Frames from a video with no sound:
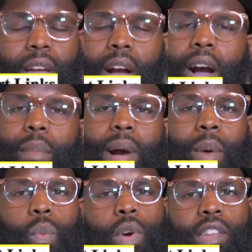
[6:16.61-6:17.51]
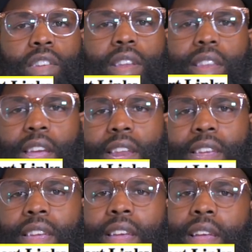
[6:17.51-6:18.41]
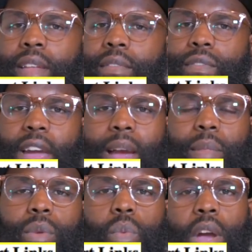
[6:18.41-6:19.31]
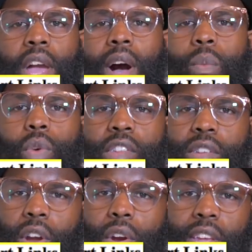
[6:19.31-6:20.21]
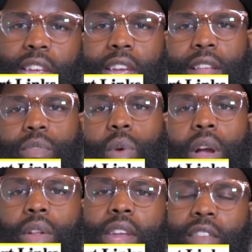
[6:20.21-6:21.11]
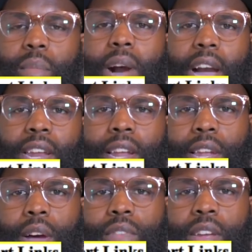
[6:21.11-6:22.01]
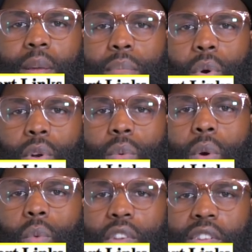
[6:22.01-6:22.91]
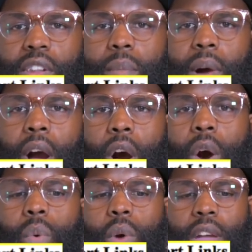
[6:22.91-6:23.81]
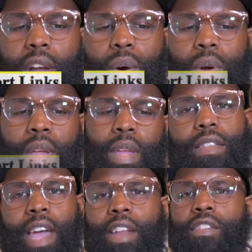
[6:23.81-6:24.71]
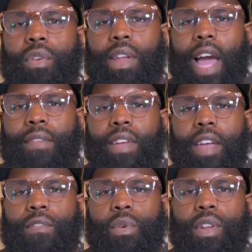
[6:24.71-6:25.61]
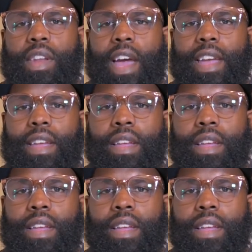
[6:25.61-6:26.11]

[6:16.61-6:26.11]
Um, I'm wishing Diddy family well. I'm wishing her kids well, and everybody that loved Kim Porter. We're wishing them all well. That is your life gain for today.